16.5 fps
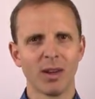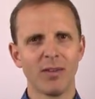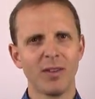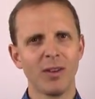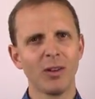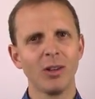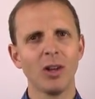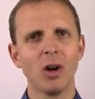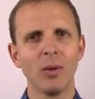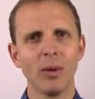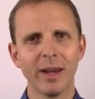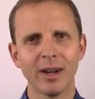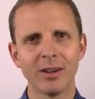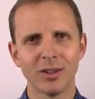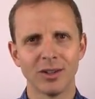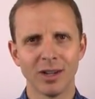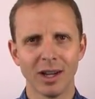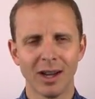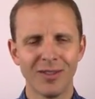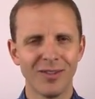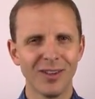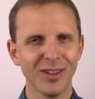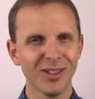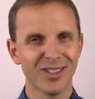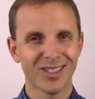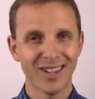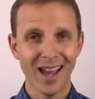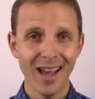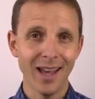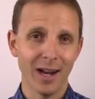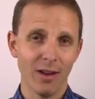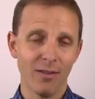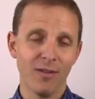I feel low energy. I feel
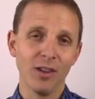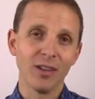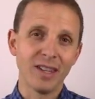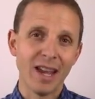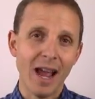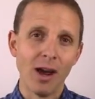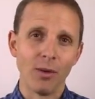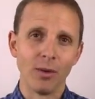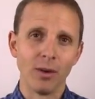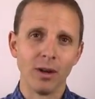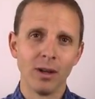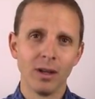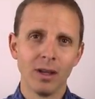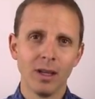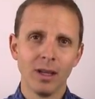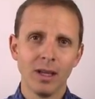sad. I feel down.